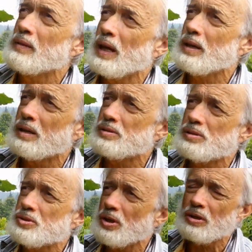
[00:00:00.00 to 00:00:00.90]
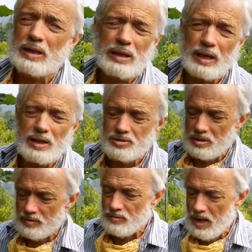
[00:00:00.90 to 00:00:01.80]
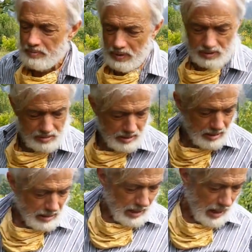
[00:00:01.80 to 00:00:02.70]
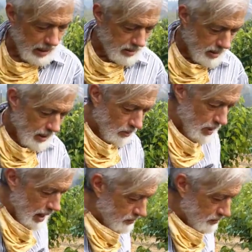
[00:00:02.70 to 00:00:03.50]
that is a sure indication of ripeness. And we have